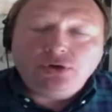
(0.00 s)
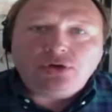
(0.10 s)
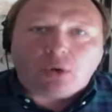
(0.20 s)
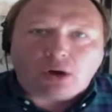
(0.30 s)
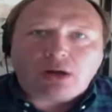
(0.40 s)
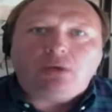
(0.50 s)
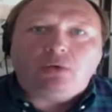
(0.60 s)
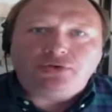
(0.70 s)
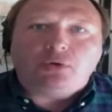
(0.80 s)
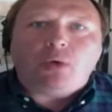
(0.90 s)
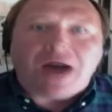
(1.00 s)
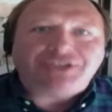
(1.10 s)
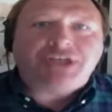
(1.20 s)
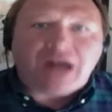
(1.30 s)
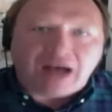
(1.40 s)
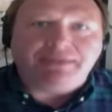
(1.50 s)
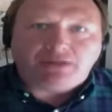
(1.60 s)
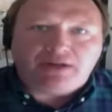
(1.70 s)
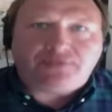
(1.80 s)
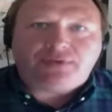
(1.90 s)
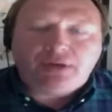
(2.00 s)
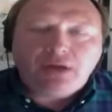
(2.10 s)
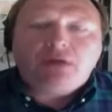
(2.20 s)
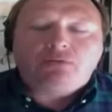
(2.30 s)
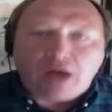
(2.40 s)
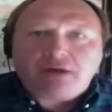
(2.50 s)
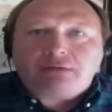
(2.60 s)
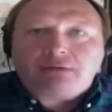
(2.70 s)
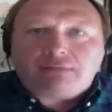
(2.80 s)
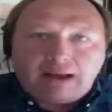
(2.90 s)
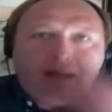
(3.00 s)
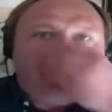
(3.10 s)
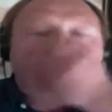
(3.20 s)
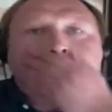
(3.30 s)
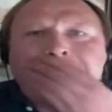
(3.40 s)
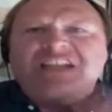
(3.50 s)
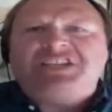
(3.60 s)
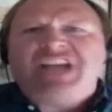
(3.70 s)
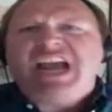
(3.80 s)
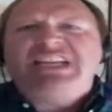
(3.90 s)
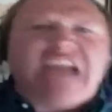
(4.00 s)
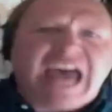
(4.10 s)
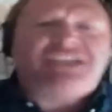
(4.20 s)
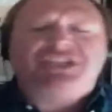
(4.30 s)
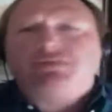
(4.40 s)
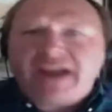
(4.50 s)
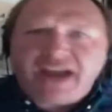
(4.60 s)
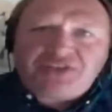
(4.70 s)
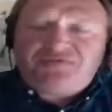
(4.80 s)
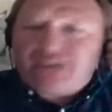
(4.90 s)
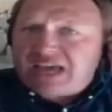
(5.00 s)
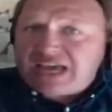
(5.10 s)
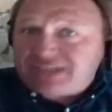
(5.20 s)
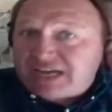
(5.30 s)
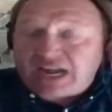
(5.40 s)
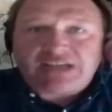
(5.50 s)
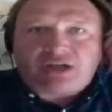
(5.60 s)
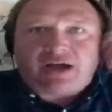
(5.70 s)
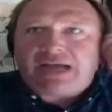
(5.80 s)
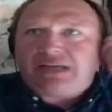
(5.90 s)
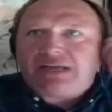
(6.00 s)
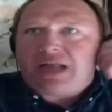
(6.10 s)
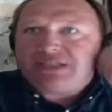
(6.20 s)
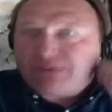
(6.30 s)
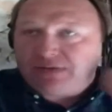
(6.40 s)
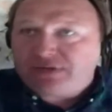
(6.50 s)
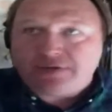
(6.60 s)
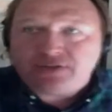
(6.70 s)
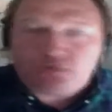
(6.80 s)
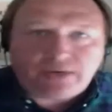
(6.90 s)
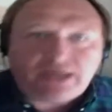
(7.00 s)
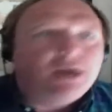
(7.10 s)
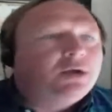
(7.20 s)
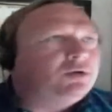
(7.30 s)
New York, to watch communists run around and say, tax the rich, VAT. And I saw headlines this week,